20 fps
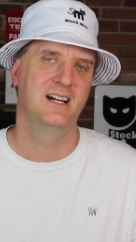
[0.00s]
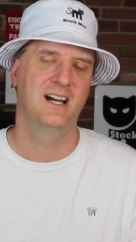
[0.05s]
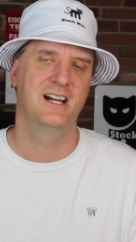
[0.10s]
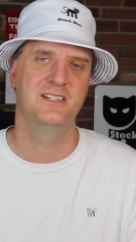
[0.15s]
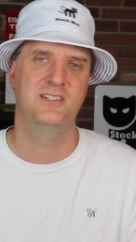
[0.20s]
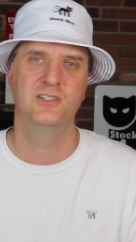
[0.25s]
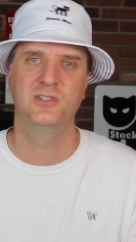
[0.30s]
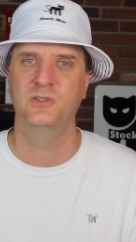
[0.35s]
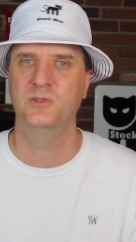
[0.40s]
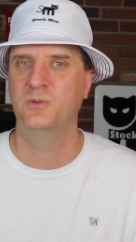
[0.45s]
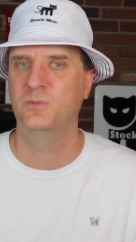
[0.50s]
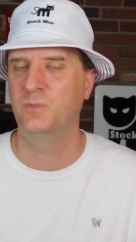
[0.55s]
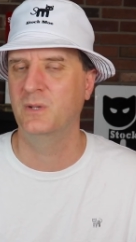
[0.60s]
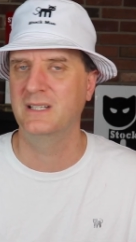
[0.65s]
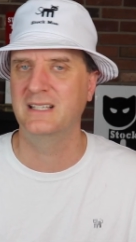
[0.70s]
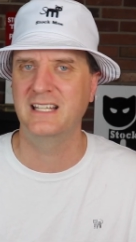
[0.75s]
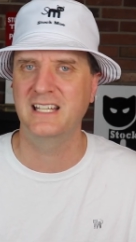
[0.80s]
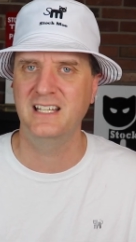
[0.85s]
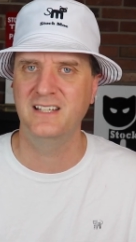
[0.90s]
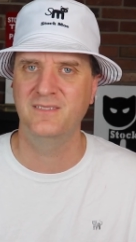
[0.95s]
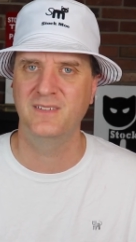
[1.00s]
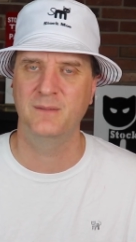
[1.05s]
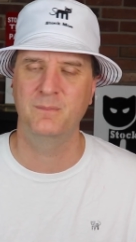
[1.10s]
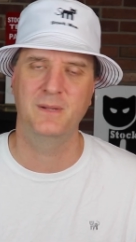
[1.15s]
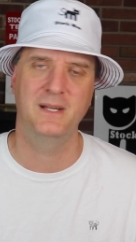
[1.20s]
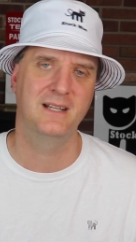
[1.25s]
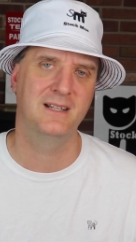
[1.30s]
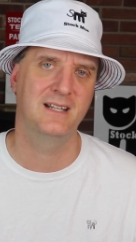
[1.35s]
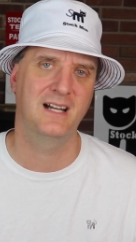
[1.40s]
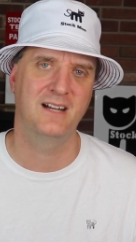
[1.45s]
I do believe in
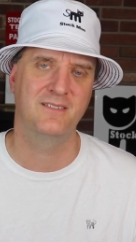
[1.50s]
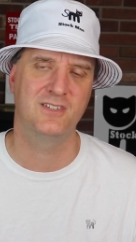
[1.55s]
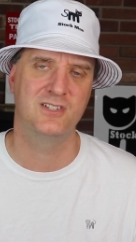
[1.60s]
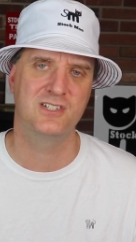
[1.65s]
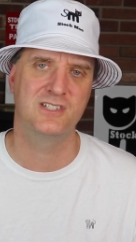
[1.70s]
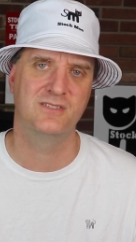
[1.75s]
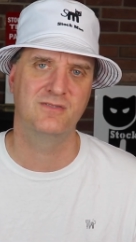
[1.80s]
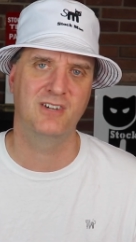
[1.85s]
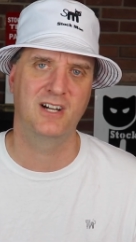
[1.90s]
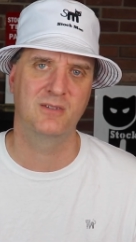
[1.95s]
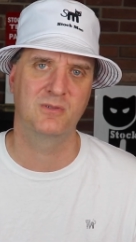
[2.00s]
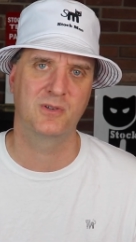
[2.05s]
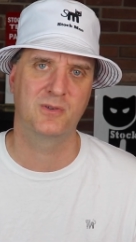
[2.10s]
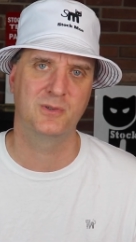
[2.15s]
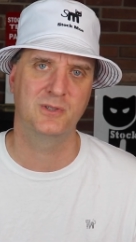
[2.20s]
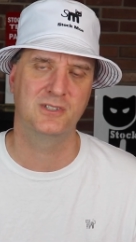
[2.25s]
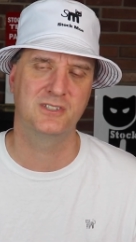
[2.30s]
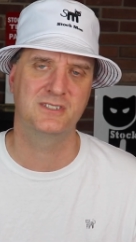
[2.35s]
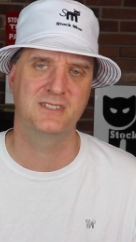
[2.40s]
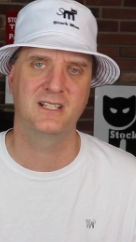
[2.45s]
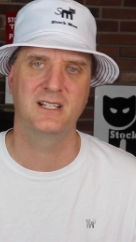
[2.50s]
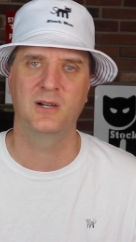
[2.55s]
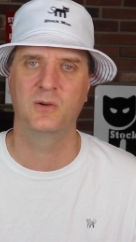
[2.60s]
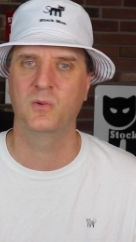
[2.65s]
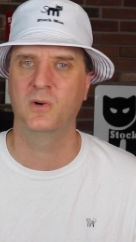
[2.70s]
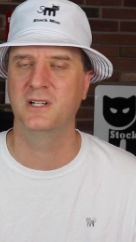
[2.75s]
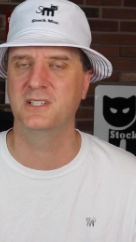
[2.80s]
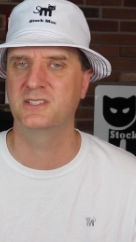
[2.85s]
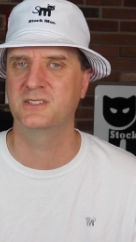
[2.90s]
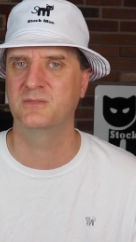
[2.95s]
being diversified with real estate. I
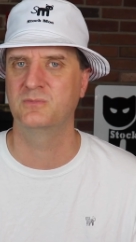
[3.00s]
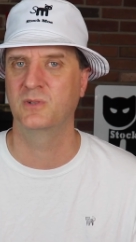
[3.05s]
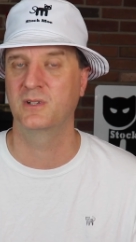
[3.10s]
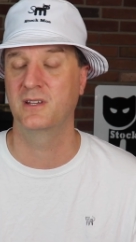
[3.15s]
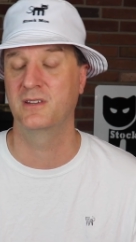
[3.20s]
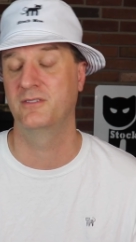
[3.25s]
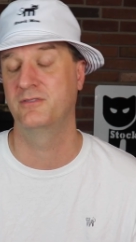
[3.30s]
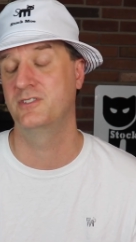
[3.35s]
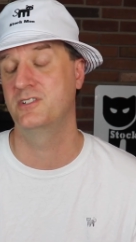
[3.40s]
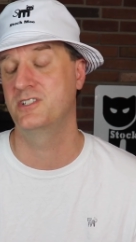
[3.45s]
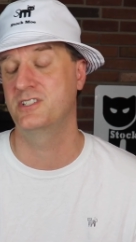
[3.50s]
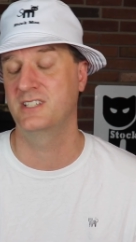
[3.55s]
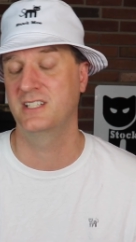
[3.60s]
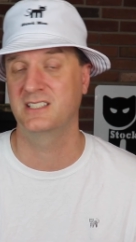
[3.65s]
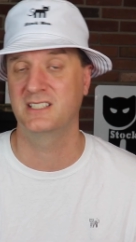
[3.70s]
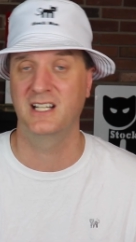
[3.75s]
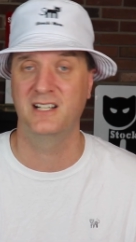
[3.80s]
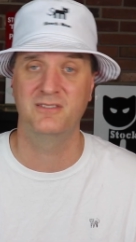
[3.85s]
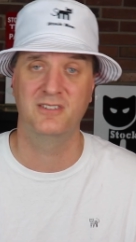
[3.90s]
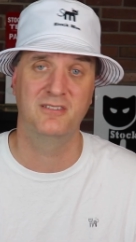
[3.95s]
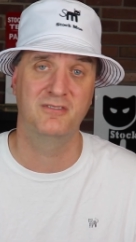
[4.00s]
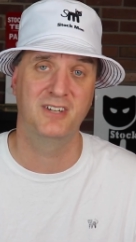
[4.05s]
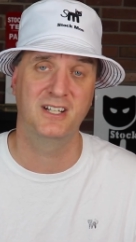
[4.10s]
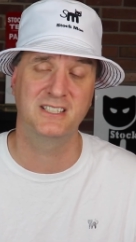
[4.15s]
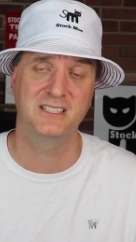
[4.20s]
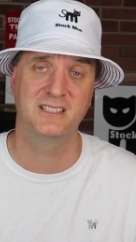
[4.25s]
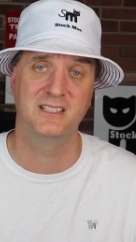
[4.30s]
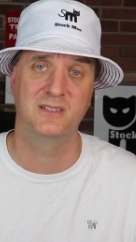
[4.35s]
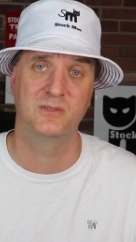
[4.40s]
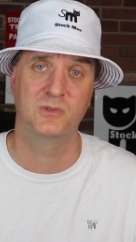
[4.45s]
was one of the first things I ever
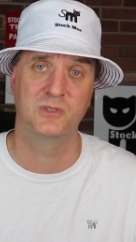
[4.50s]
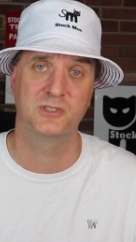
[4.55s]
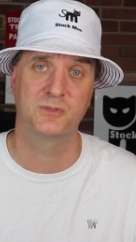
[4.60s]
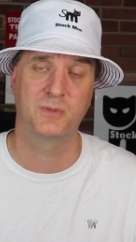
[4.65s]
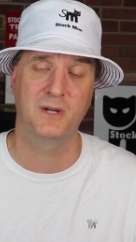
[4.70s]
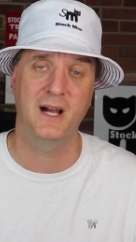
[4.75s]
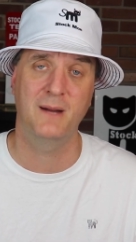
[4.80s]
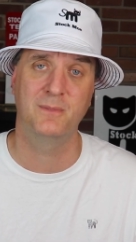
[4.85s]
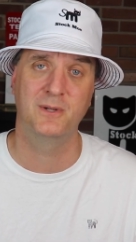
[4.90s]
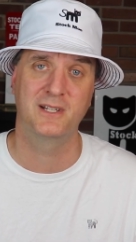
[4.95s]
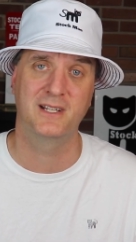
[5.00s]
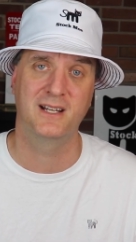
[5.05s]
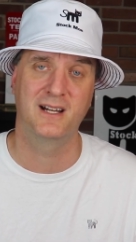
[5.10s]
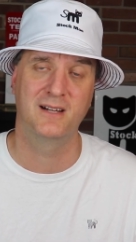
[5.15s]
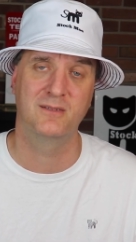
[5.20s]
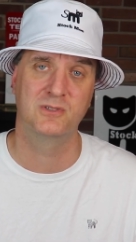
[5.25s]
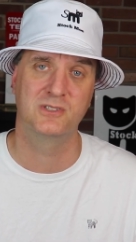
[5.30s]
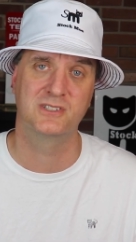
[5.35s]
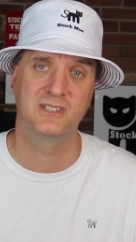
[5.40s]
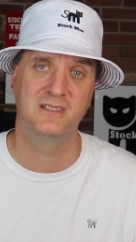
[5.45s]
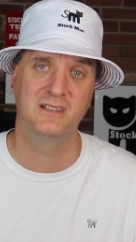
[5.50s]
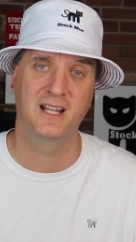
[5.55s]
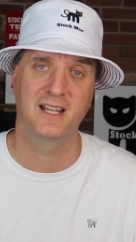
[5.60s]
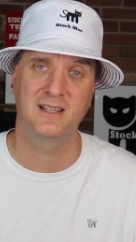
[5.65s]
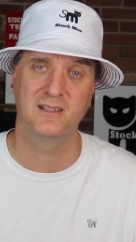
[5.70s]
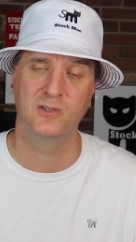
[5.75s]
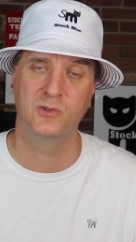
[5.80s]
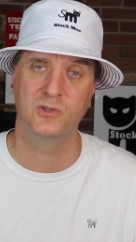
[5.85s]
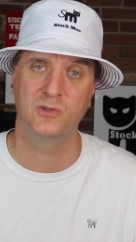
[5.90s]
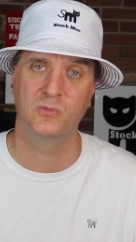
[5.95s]
invested in was property. I was a
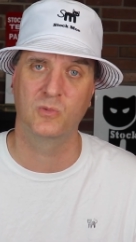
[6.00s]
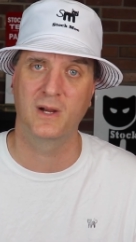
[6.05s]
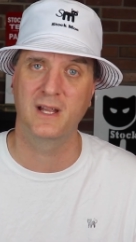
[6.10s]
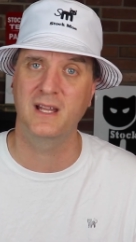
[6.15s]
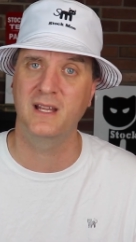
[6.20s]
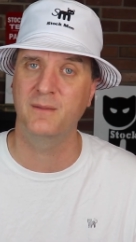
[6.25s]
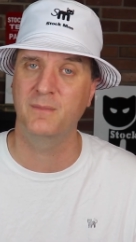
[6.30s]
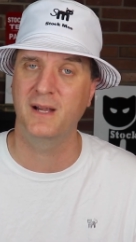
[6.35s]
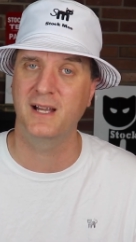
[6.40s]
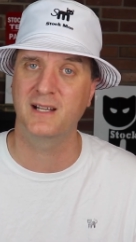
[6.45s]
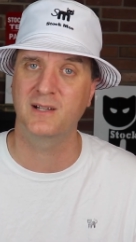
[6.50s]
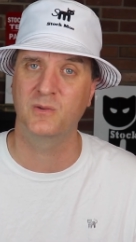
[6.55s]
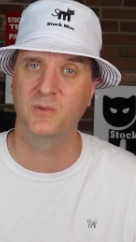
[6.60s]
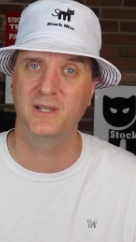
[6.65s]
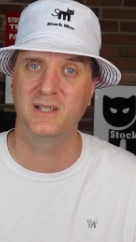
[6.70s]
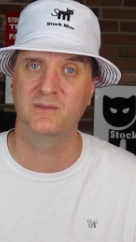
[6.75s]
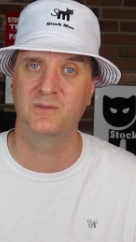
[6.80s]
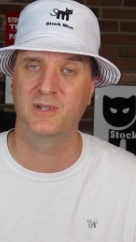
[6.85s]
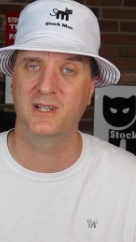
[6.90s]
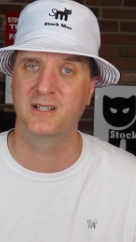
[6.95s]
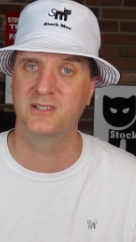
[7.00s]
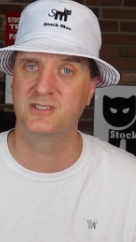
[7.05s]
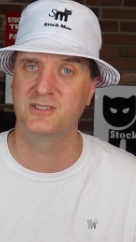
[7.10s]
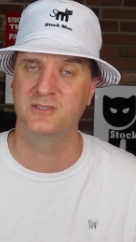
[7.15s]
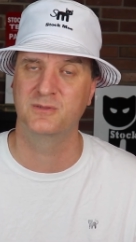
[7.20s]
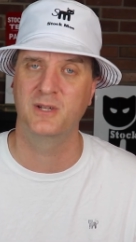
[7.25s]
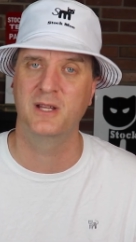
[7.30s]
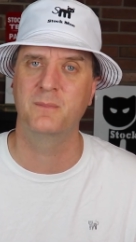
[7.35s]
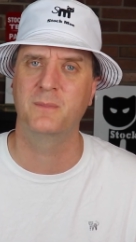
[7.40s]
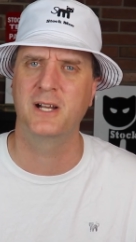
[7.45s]
landlord way back when I
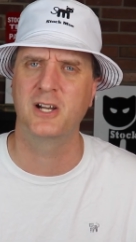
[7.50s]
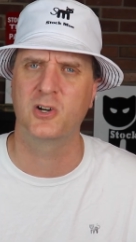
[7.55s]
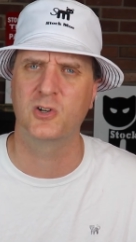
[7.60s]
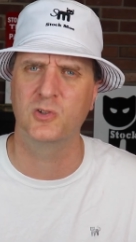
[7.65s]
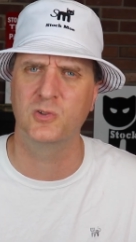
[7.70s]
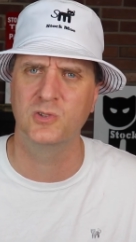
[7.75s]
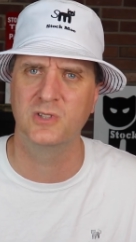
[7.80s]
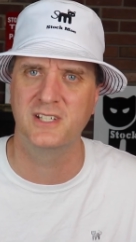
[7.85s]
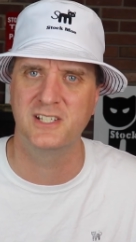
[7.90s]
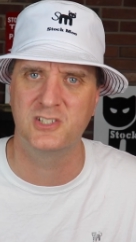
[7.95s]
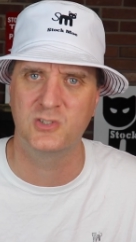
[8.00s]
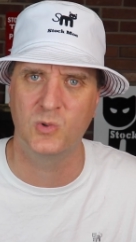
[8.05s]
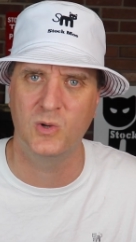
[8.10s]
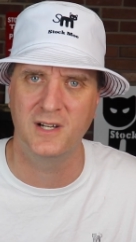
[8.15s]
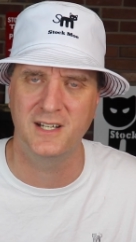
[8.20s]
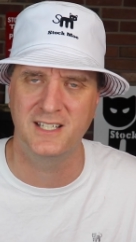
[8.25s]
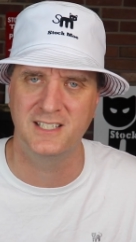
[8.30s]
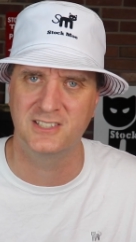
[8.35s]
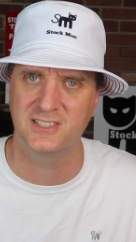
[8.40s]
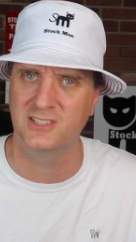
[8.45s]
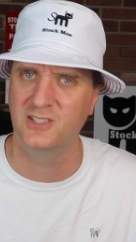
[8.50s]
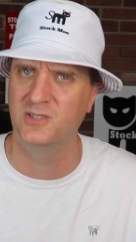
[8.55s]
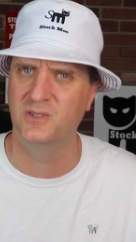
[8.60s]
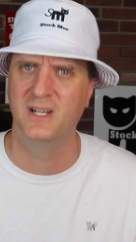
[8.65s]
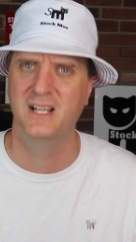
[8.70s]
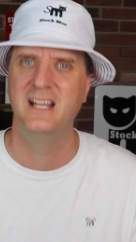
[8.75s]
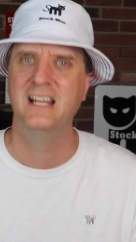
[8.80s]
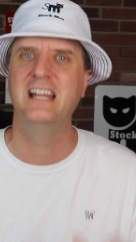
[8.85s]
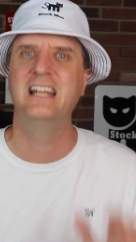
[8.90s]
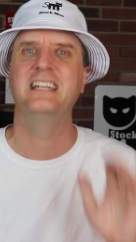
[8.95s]
was in my early 20s,
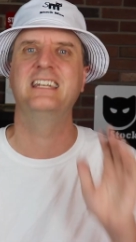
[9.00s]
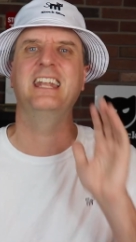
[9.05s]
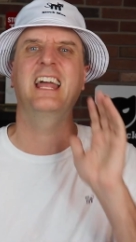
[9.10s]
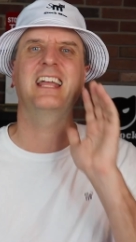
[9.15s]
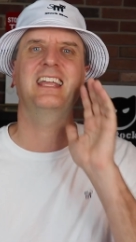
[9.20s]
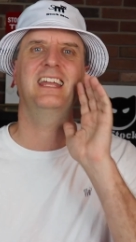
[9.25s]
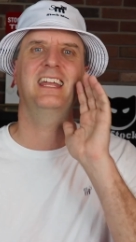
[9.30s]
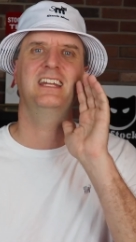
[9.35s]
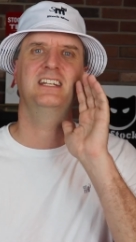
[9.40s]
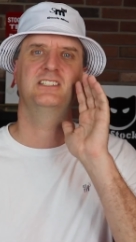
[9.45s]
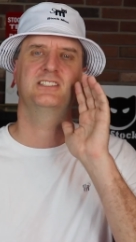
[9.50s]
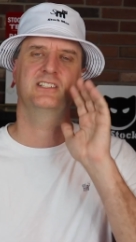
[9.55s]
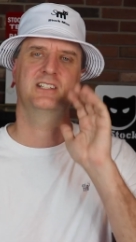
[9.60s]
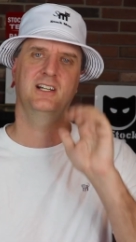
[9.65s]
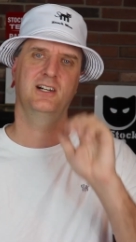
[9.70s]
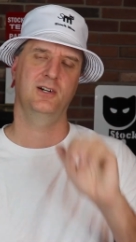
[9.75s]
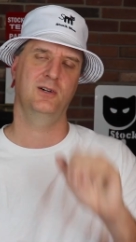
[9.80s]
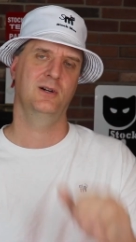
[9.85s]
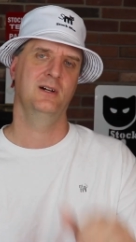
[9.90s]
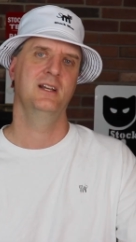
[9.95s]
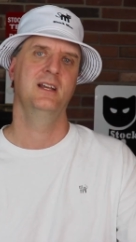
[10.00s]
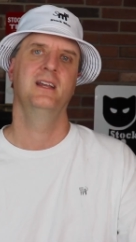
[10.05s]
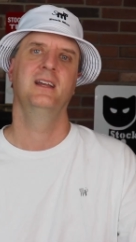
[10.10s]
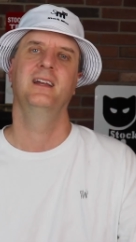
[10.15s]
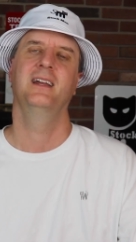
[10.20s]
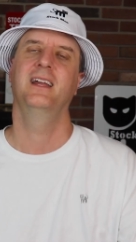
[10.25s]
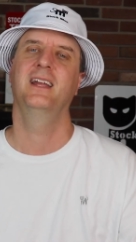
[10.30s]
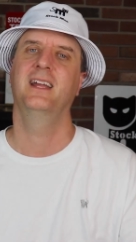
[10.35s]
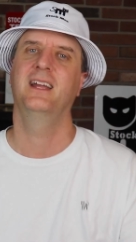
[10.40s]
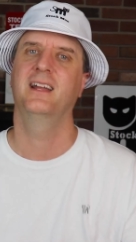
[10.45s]
so decades ago,
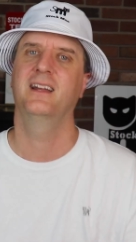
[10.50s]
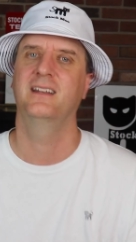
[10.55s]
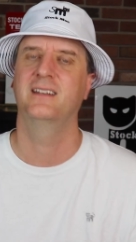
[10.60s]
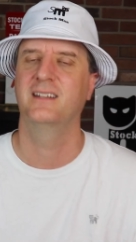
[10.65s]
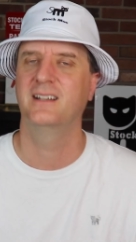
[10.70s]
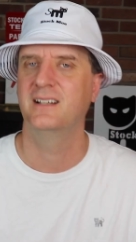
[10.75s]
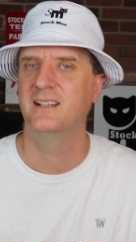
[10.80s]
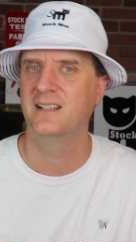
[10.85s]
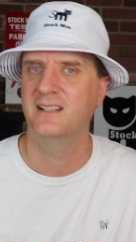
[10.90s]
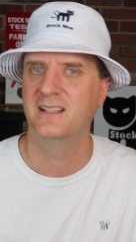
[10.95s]
and